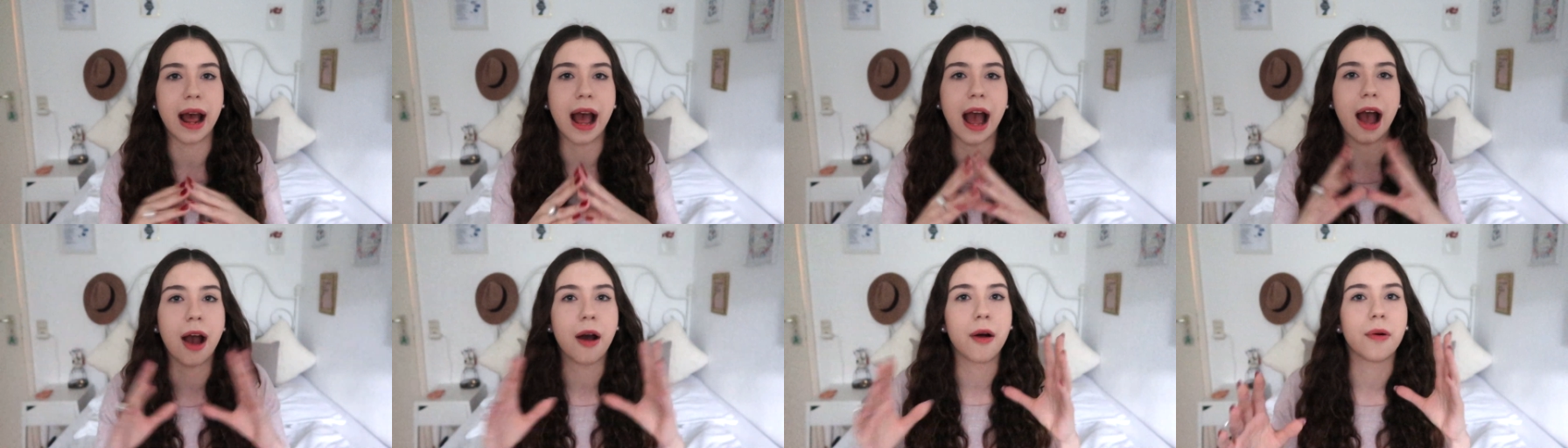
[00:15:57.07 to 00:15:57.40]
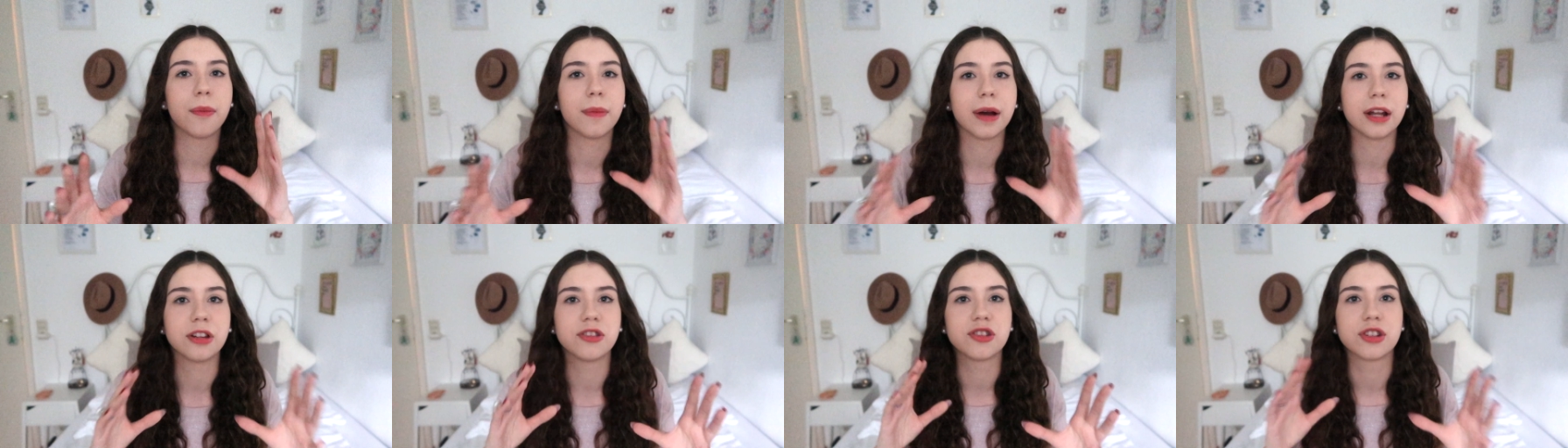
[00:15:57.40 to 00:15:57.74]

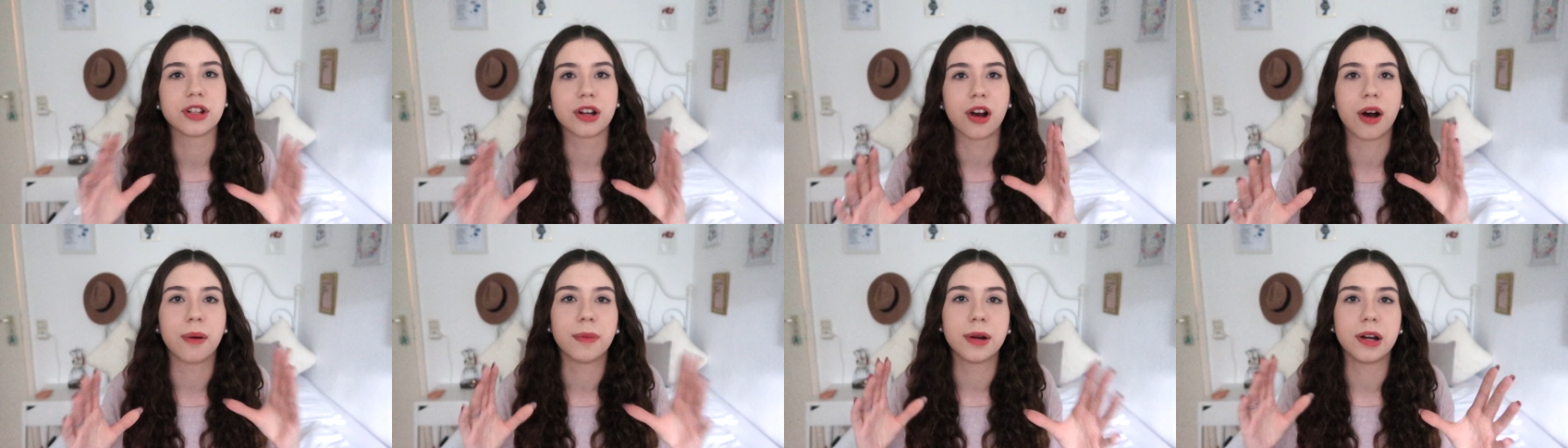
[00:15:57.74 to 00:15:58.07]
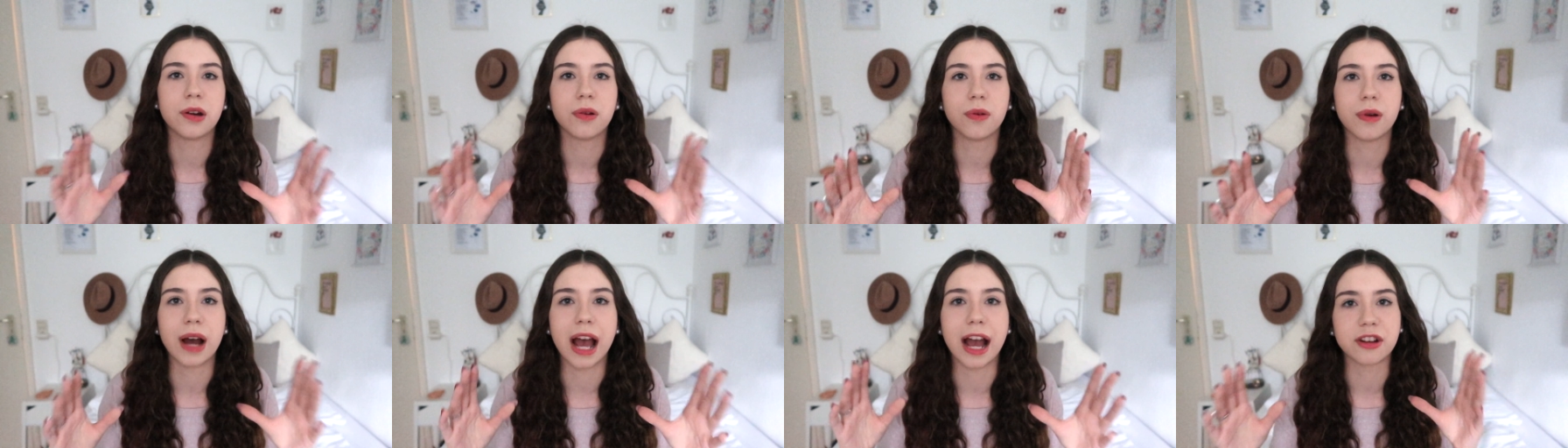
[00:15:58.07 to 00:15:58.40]
how much the
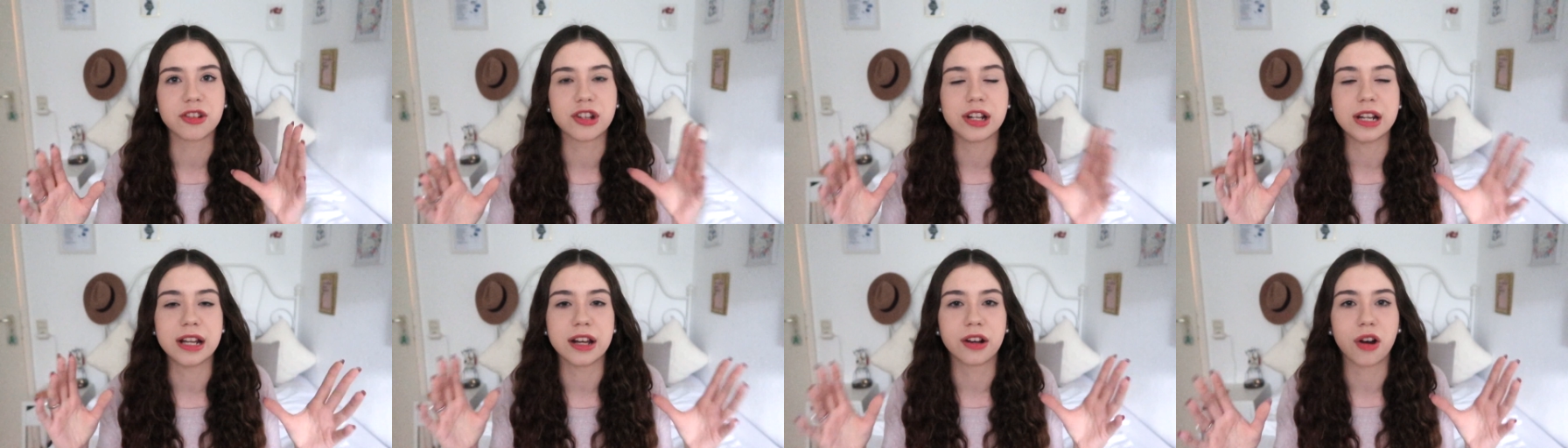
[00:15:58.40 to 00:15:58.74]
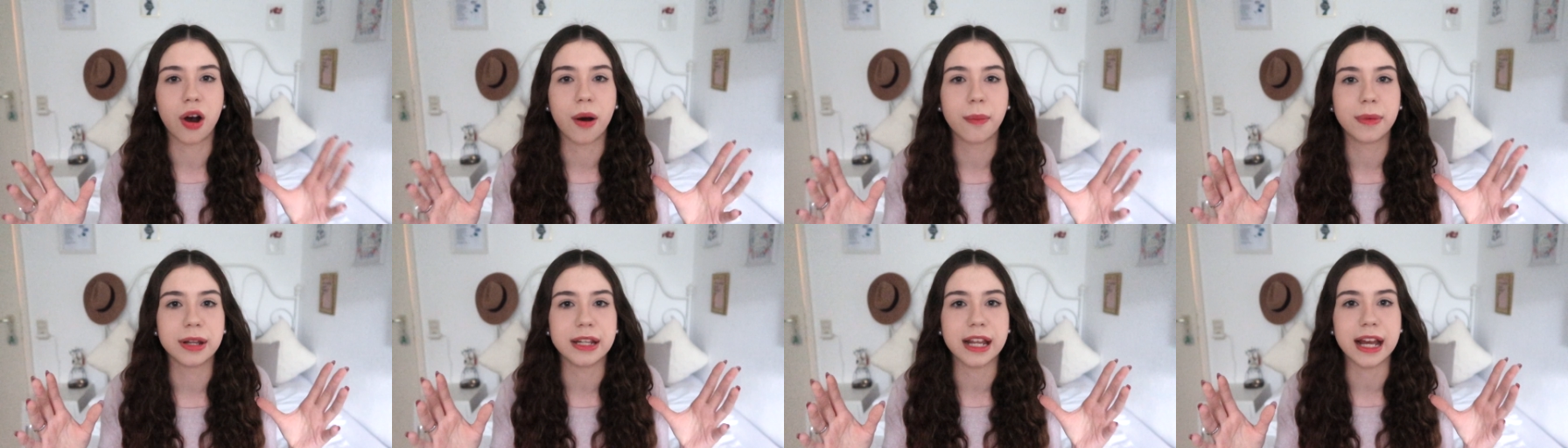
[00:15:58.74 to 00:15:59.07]
common law actually
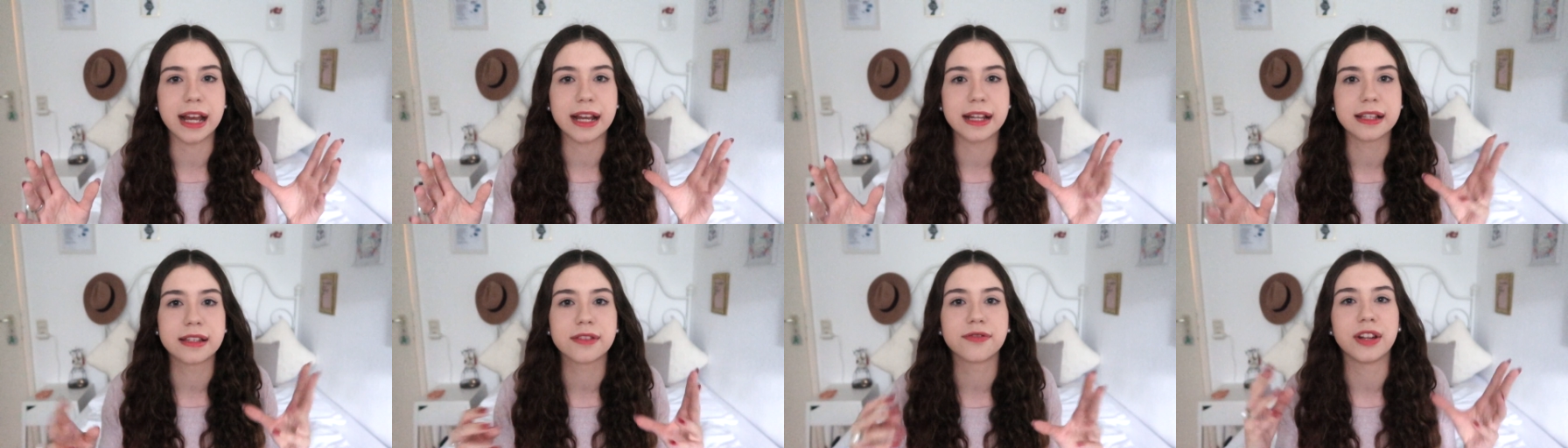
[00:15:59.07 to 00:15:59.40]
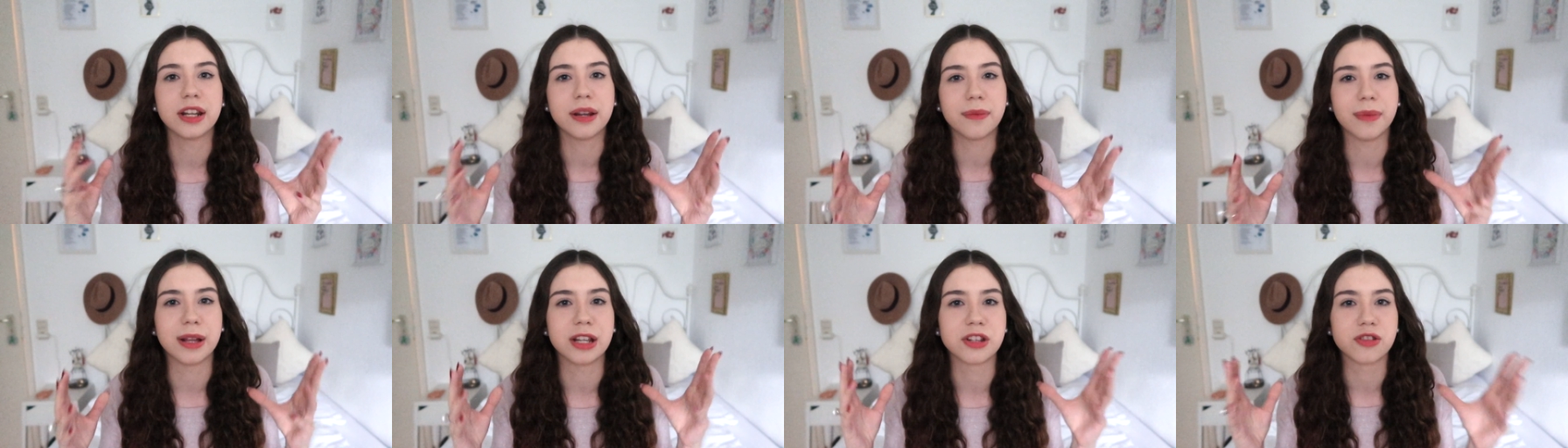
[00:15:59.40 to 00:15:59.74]
accommodates
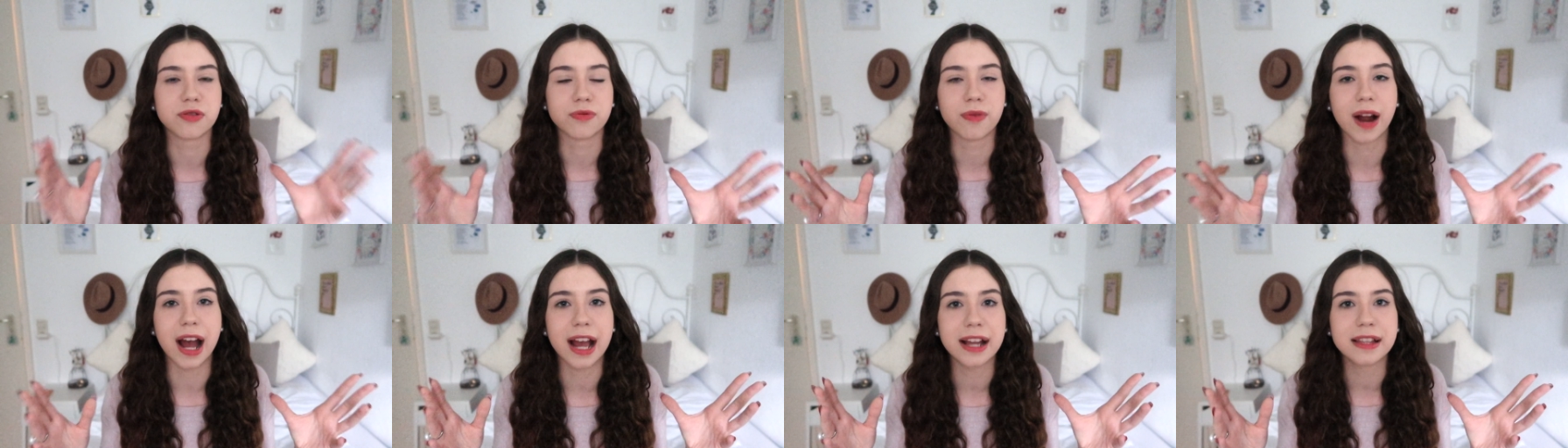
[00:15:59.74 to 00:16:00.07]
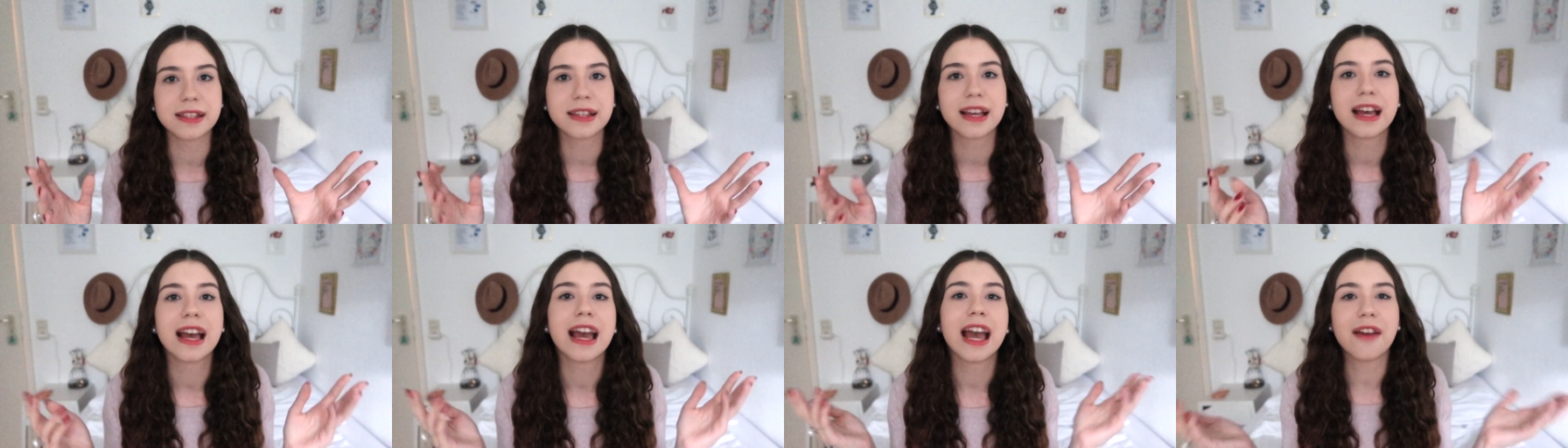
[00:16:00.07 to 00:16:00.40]
fundamental
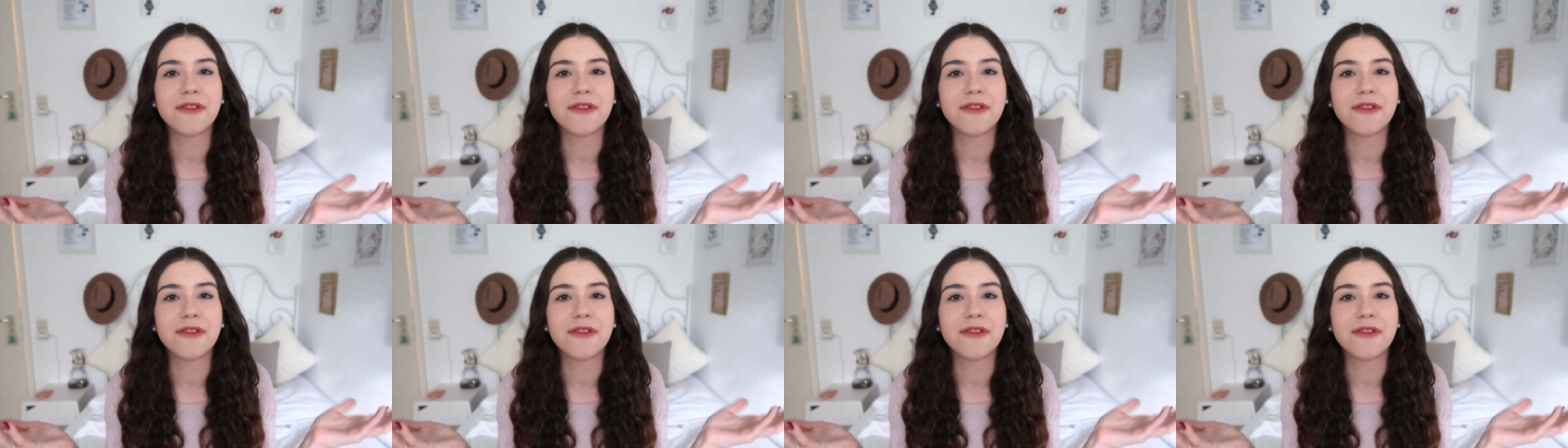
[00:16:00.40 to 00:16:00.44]
rights.